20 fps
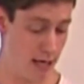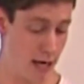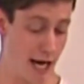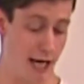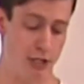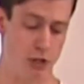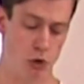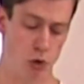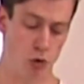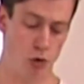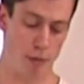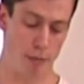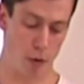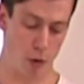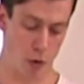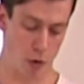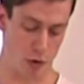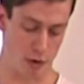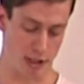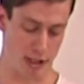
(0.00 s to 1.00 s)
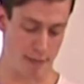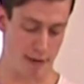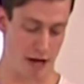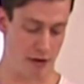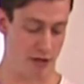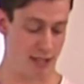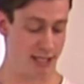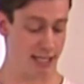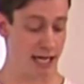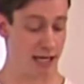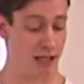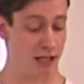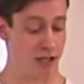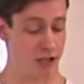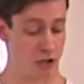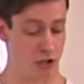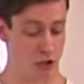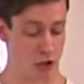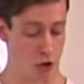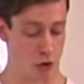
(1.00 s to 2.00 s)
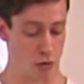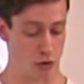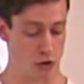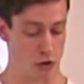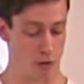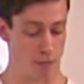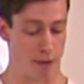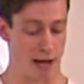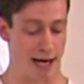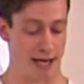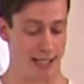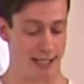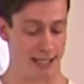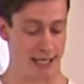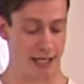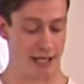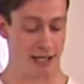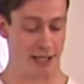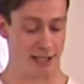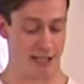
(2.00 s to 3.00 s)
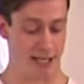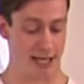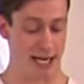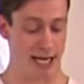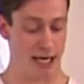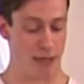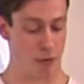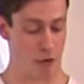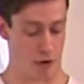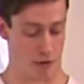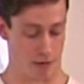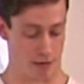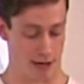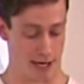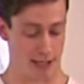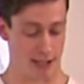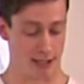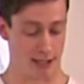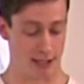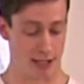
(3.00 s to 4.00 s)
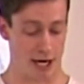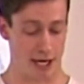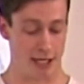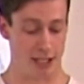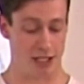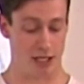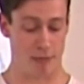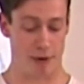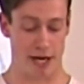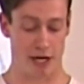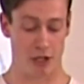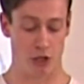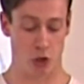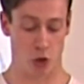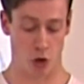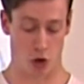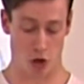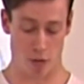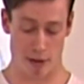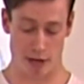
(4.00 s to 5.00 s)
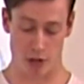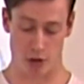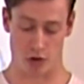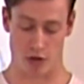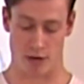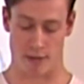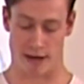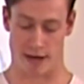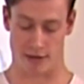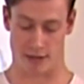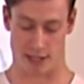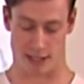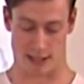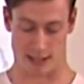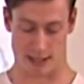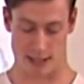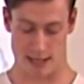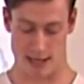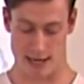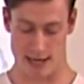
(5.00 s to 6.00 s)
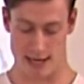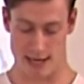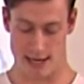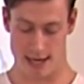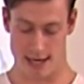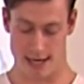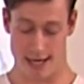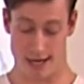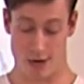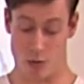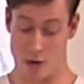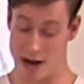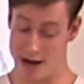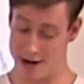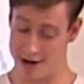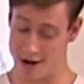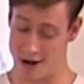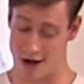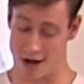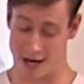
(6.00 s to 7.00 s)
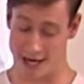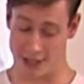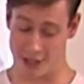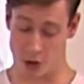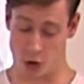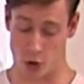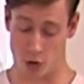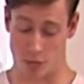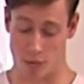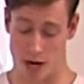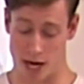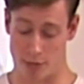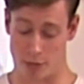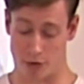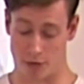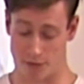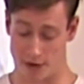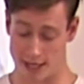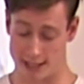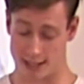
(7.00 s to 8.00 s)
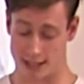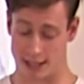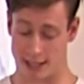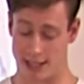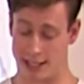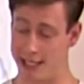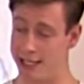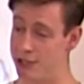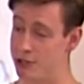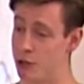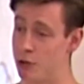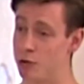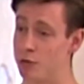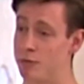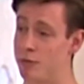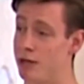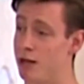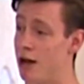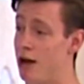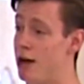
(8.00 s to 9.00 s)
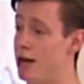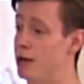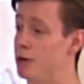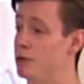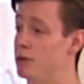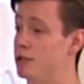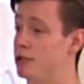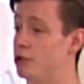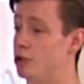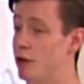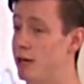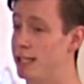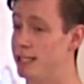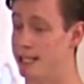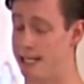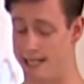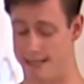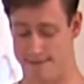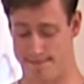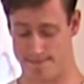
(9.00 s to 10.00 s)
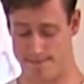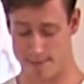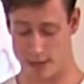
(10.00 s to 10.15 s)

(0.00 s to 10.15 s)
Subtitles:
I saw reports about the settlers' assaults on Palestinians in Hebron and decided to make a documentary about it. When I told my professor, he told me I was crazy.